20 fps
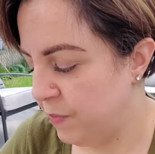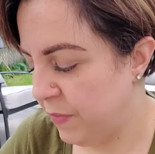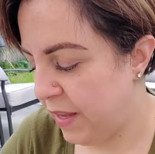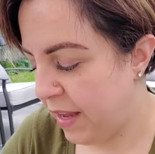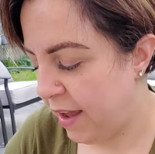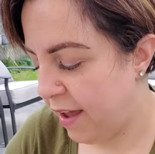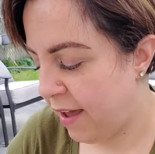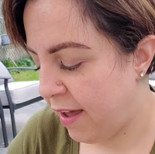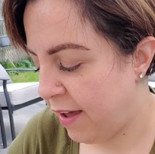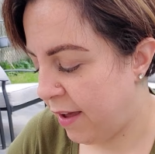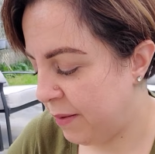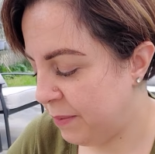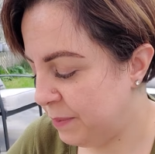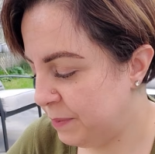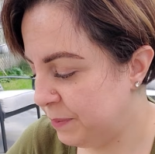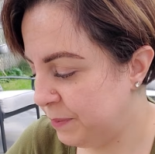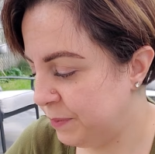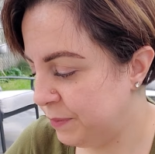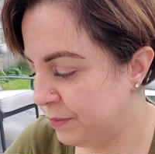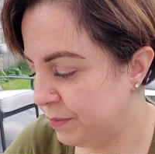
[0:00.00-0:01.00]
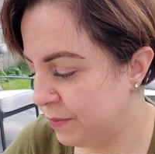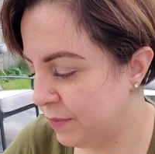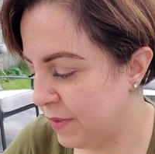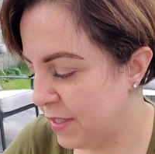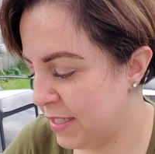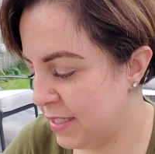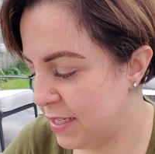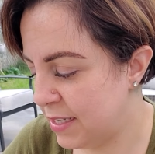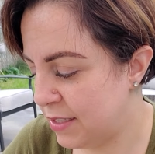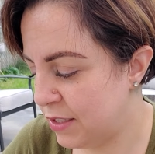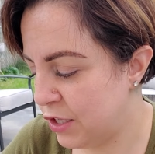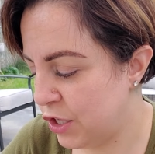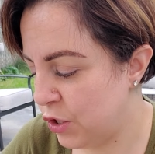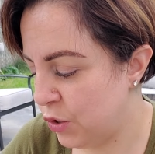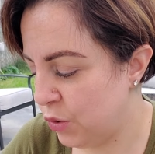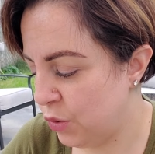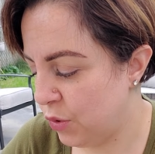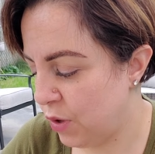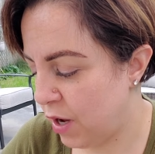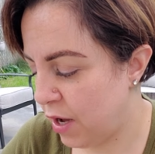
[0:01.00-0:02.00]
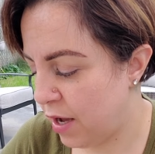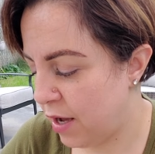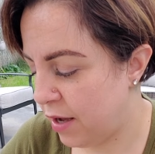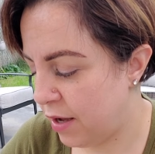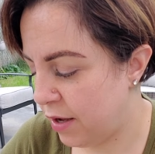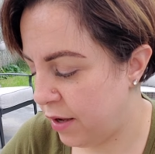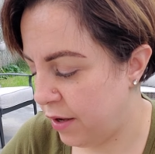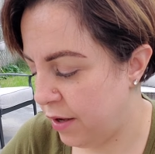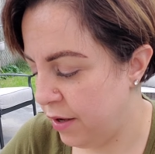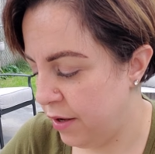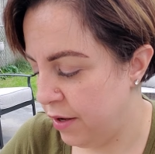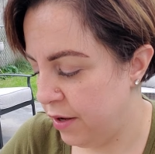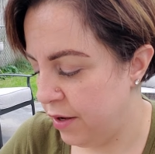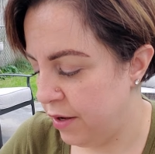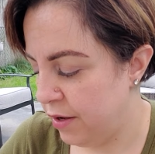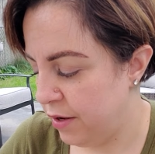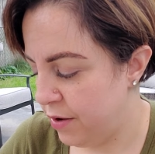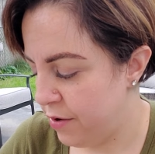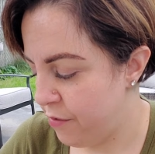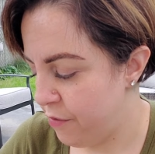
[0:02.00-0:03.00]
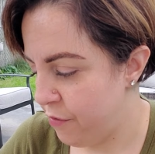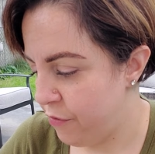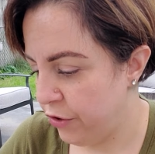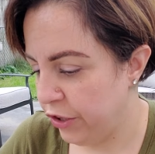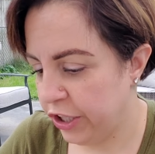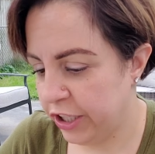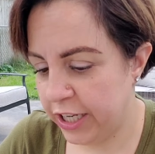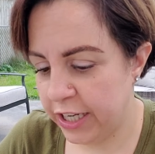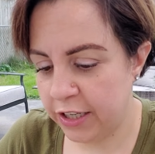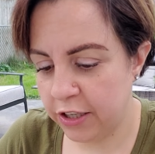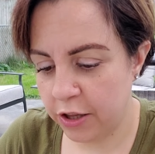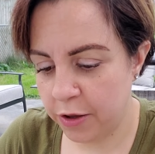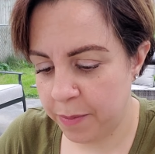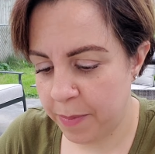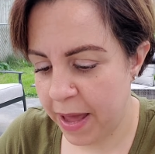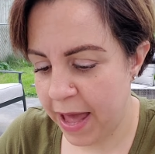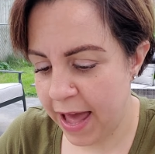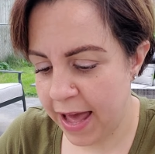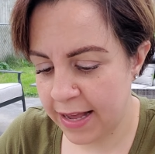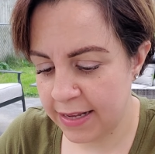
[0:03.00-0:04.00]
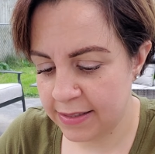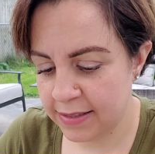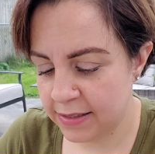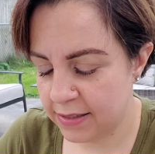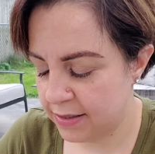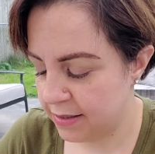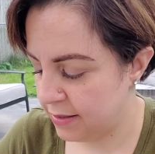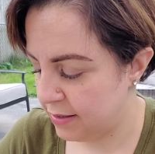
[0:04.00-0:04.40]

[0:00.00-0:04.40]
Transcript: Yeah, this is you uh, looking to the past.